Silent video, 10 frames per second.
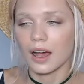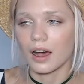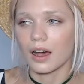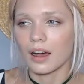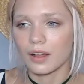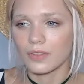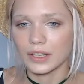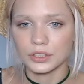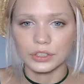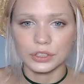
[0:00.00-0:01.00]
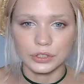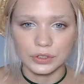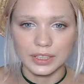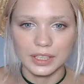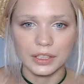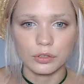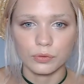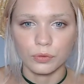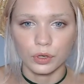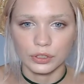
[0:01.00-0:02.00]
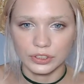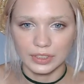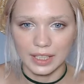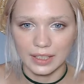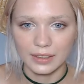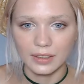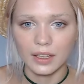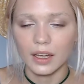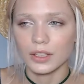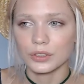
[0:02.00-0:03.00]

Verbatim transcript: uh, that you're using for your skin